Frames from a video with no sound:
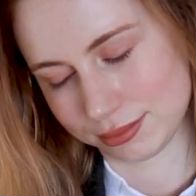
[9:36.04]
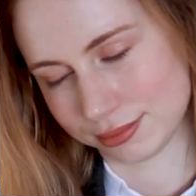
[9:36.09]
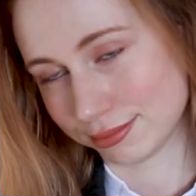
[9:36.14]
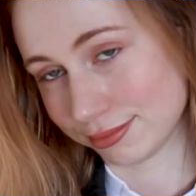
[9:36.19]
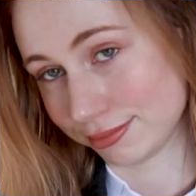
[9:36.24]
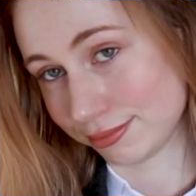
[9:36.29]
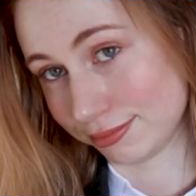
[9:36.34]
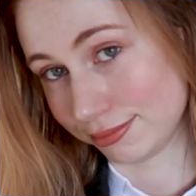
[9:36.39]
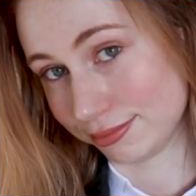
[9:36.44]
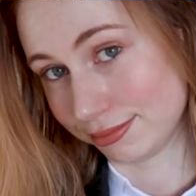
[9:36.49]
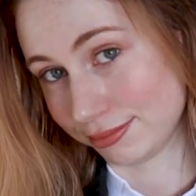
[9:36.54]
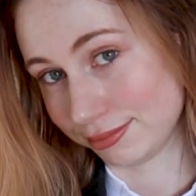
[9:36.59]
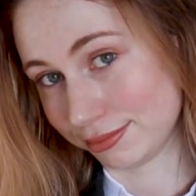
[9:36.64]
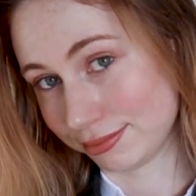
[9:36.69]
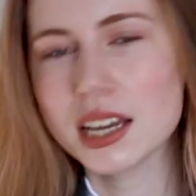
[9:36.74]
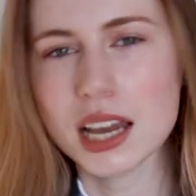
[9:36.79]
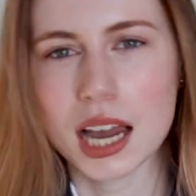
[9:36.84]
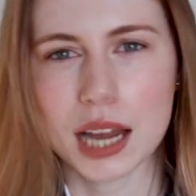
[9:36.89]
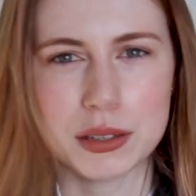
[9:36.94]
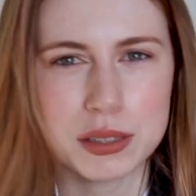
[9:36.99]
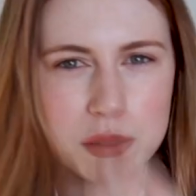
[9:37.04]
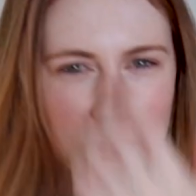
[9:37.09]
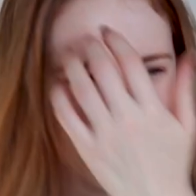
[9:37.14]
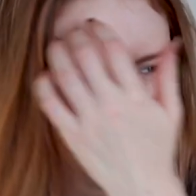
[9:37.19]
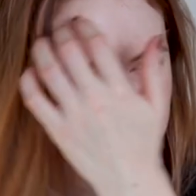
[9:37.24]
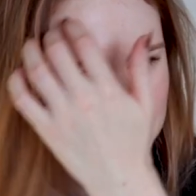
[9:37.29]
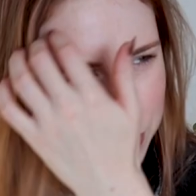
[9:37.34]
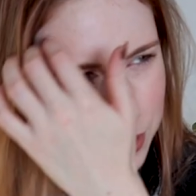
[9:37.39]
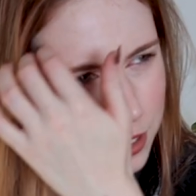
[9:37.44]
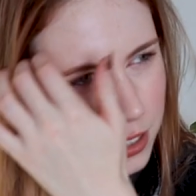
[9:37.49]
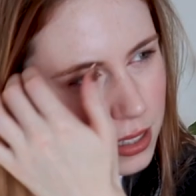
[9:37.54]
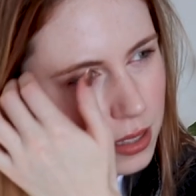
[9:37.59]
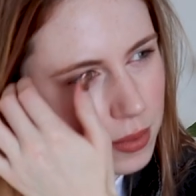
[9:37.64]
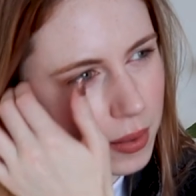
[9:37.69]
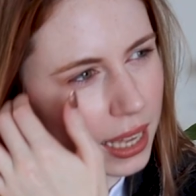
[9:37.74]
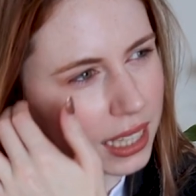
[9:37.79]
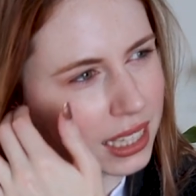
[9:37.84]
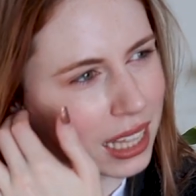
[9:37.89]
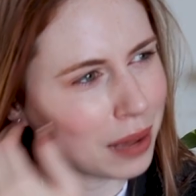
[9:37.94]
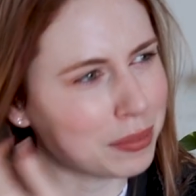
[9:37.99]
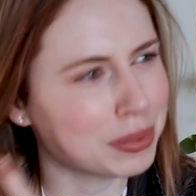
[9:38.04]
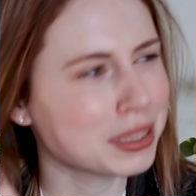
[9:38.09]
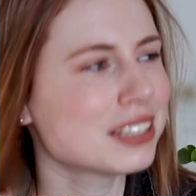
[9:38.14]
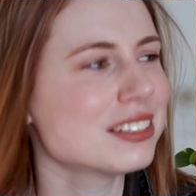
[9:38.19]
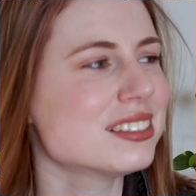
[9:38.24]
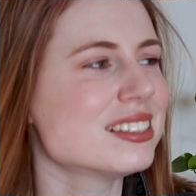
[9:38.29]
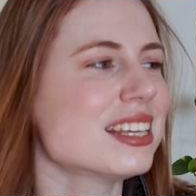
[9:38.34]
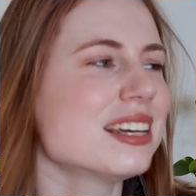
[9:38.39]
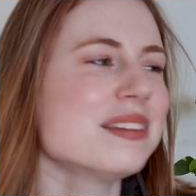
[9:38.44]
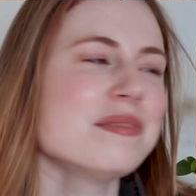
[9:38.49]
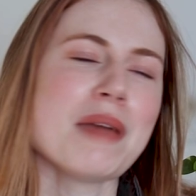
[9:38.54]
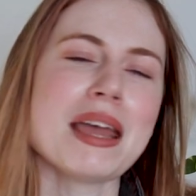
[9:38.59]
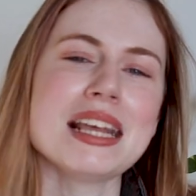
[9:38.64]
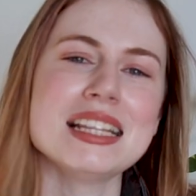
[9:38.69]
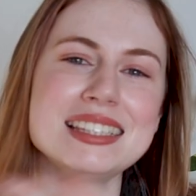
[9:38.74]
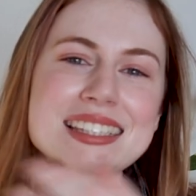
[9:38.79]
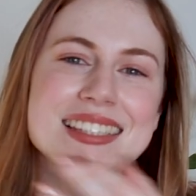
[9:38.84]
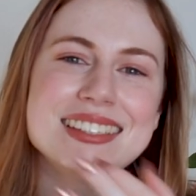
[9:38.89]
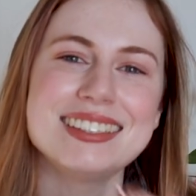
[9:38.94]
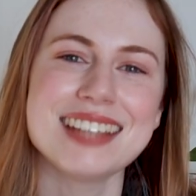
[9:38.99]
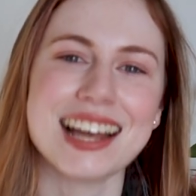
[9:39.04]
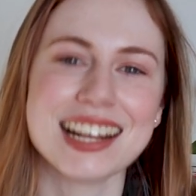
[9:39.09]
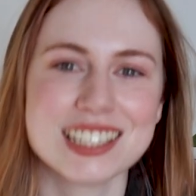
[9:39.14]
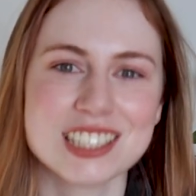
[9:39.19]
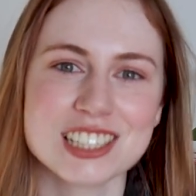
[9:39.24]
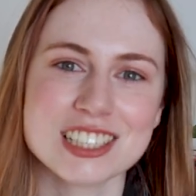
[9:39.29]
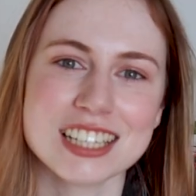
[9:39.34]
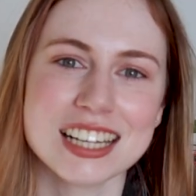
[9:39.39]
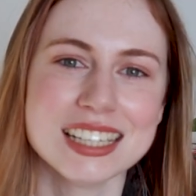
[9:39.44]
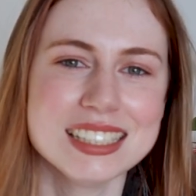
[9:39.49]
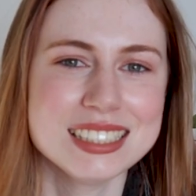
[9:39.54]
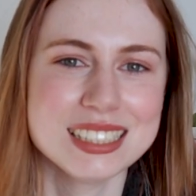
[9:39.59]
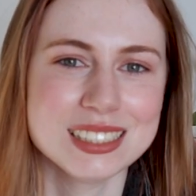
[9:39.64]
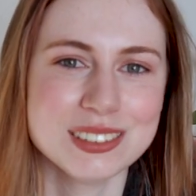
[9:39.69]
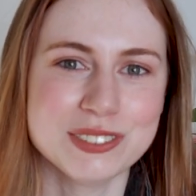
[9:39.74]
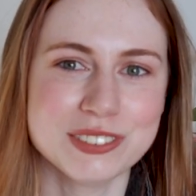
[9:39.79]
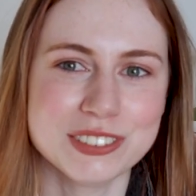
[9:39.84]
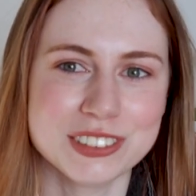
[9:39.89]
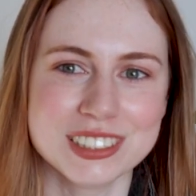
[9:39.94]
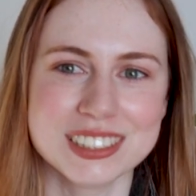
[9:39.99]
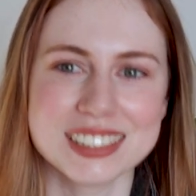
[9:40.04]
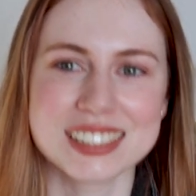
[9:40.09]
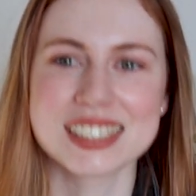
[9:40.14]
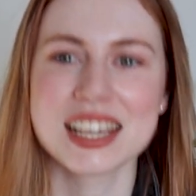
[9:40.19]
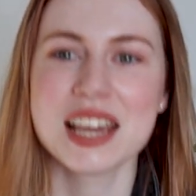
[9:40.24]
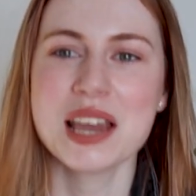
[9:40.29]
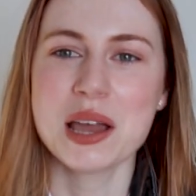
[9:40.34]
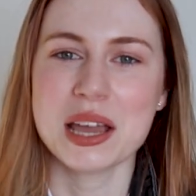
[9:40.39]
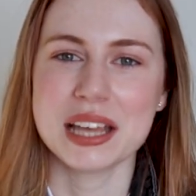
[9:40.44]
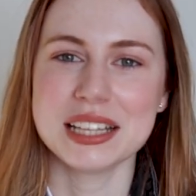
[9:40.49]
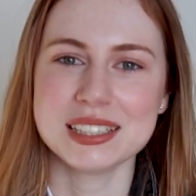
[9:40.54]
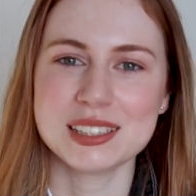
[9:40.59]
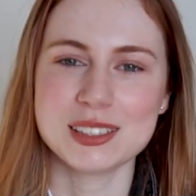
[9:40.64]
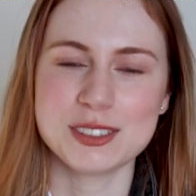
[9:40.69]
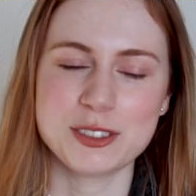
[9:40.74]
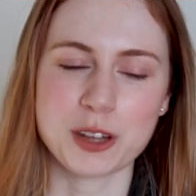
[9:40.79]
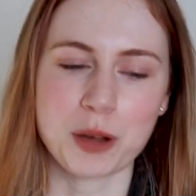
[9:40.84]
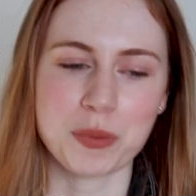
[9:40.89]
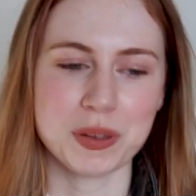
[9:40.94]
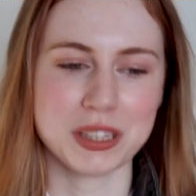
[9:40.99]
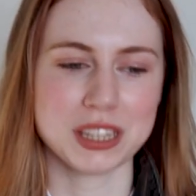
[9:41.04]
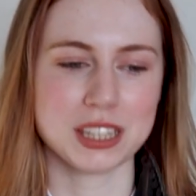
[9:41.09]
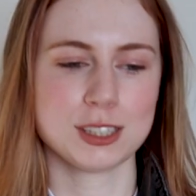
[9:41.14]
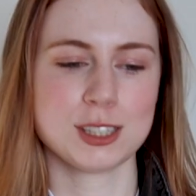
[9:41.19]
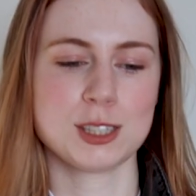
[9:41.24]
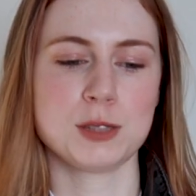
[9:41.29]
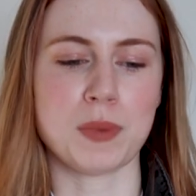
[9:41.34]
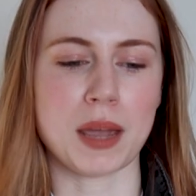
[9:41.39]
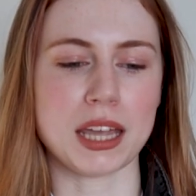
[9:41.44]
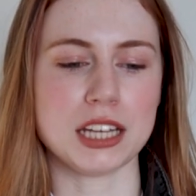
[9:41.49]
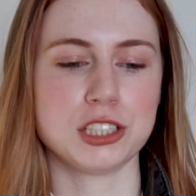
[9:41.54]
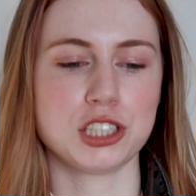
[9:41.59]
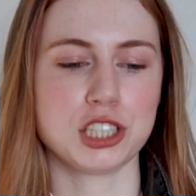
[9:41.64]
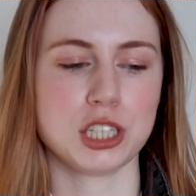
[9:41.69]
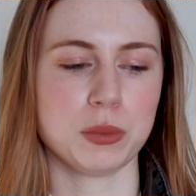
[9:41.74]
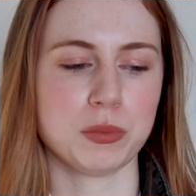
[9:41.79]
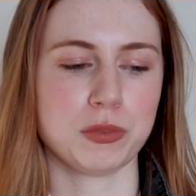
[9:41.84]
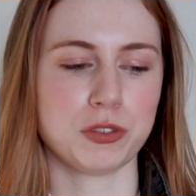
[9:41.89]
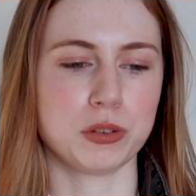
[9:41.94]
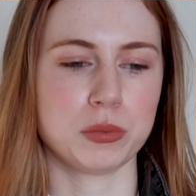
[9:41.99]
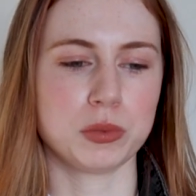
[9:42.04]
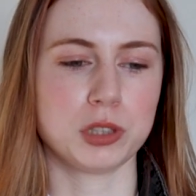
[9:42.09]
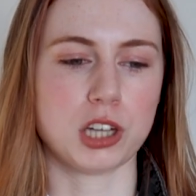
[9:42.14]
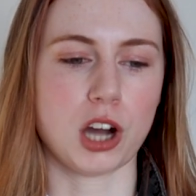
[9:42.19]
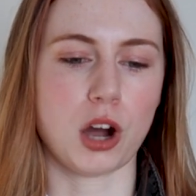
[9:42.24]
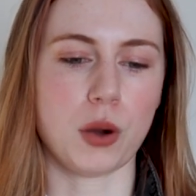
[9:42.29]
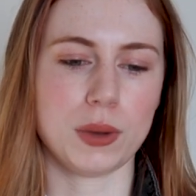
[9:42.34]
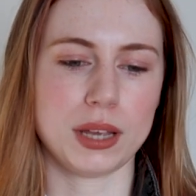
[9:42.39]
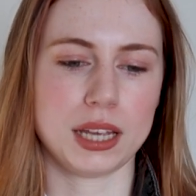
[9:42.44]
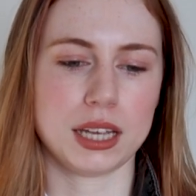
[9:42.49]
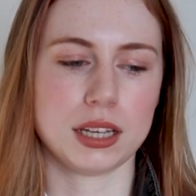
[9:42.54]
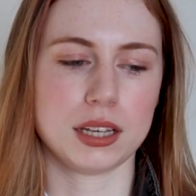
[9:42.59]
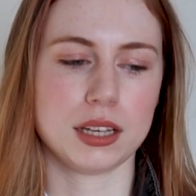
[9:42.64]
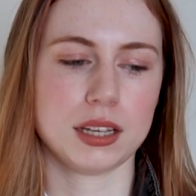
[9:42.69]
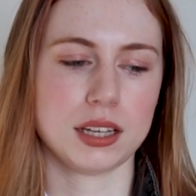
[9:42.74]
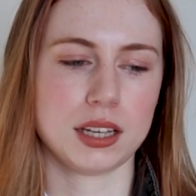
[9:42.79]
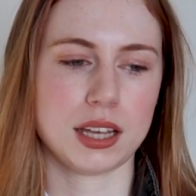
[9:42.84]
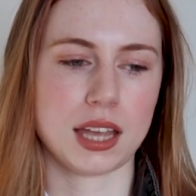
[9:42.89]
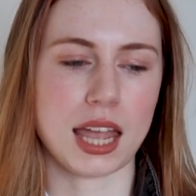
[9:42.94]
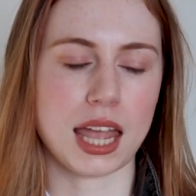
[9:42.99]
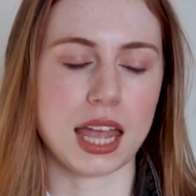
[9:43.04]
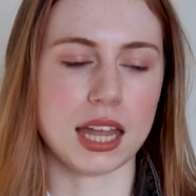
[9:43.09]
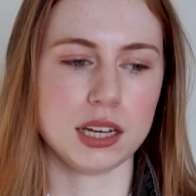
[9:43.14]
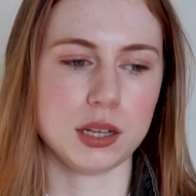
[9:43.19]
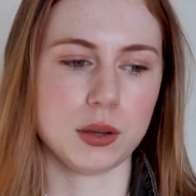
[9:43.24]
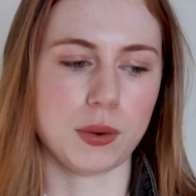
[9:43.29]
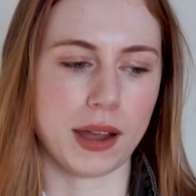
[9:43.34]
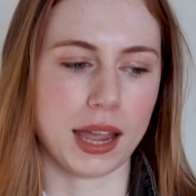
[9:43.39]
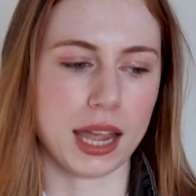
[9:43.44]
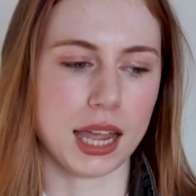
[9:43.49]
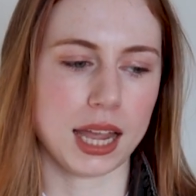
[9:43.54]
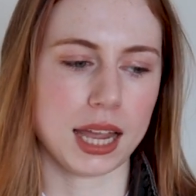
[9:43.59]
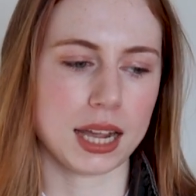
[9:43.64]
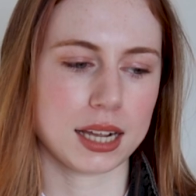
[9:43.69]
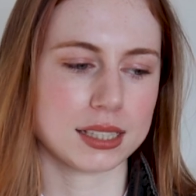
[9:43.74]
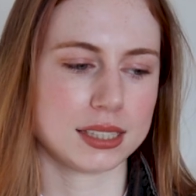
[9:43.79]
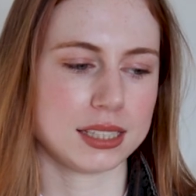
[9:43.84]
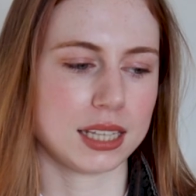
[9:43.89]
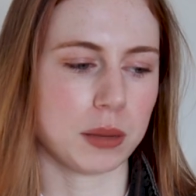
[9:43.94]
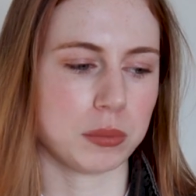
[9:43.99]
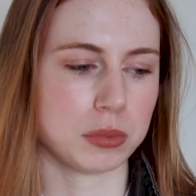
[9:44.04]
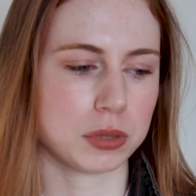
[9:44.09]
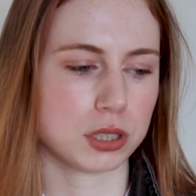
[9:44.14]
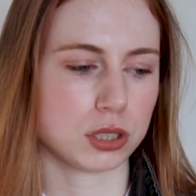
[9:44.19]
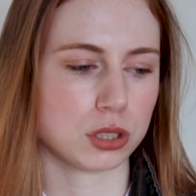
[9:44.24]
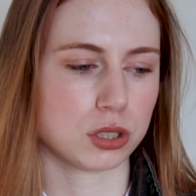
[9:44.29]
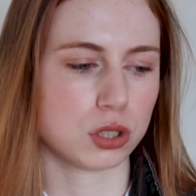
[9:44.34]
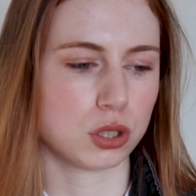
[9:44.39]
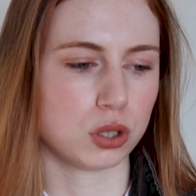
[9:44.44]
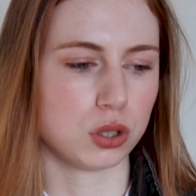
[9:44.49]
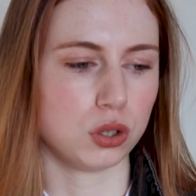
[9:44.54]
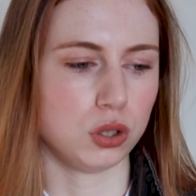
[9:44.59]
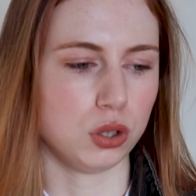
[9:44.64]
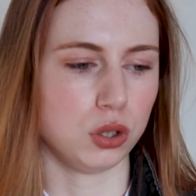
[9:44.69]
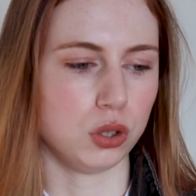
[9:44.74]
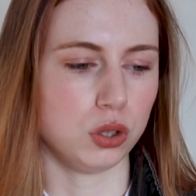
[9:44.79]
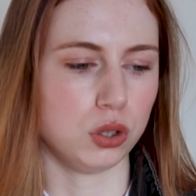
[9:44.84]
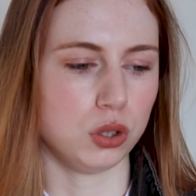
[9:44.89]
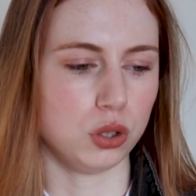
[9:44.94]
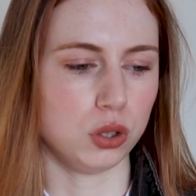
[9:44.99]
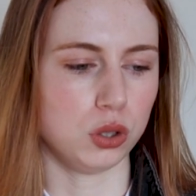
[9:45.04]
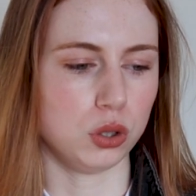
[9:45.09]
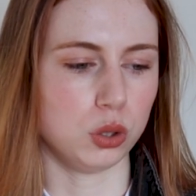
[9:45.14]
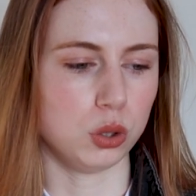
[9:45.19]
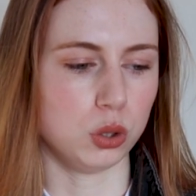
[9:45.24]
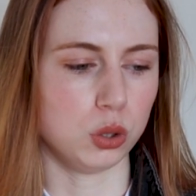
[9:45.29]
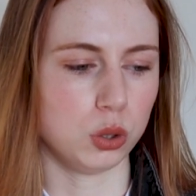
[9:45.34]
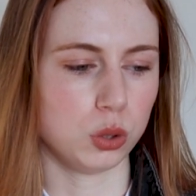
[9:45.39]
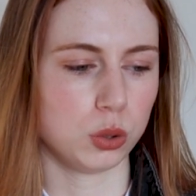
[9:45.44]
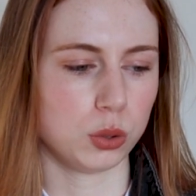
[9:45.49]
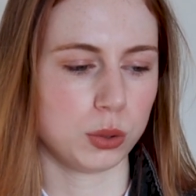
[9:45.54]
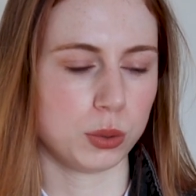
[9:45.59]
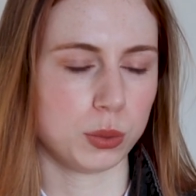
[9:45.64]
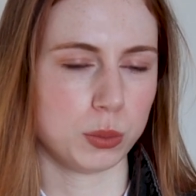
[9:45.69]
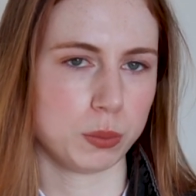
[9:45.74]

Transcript: I was a bit confused about that because they made such a difference in stopping the spaceship from going anywhere except to